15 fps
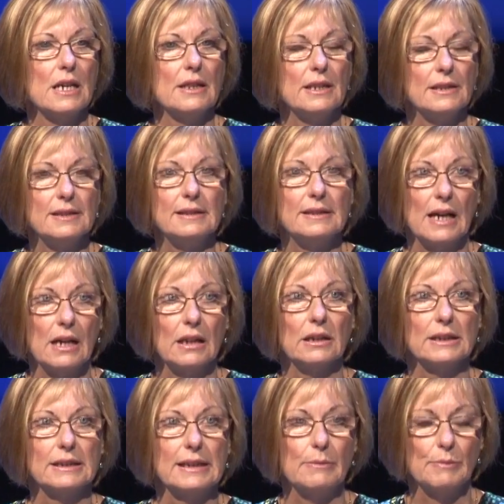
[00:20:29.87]
This is
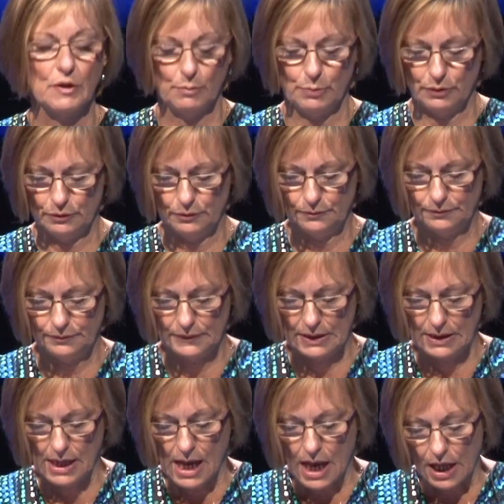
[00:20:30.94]
unacceptable."
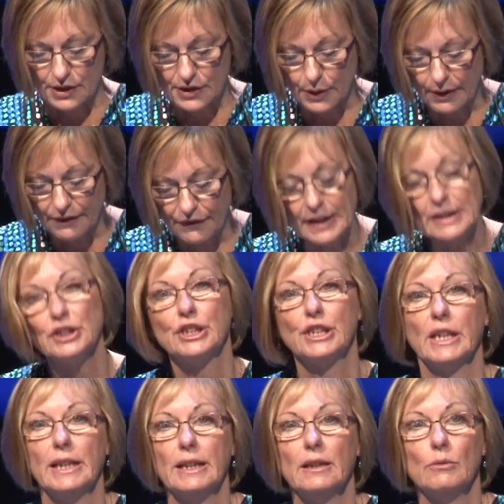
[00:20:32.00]
And so
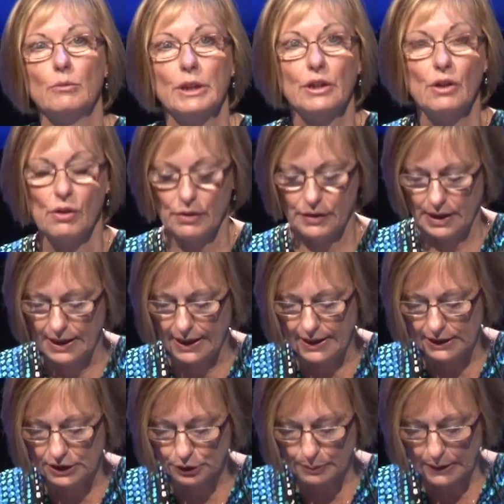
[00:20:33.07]
eventually we got the
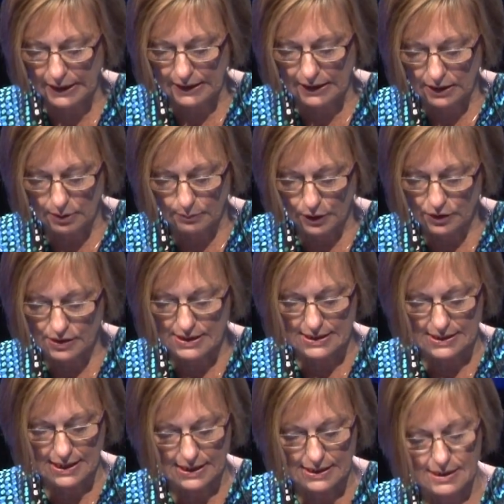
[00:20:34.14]
AHP community
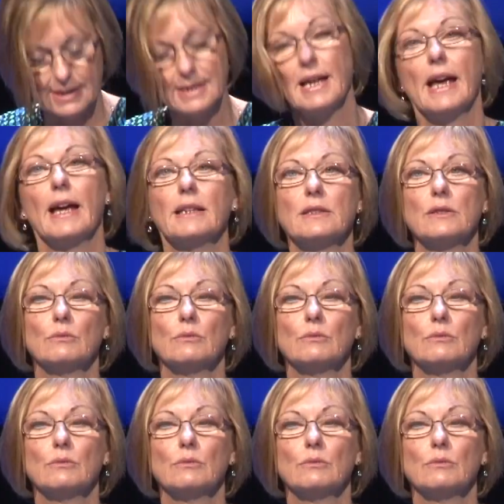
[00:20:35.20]
data set,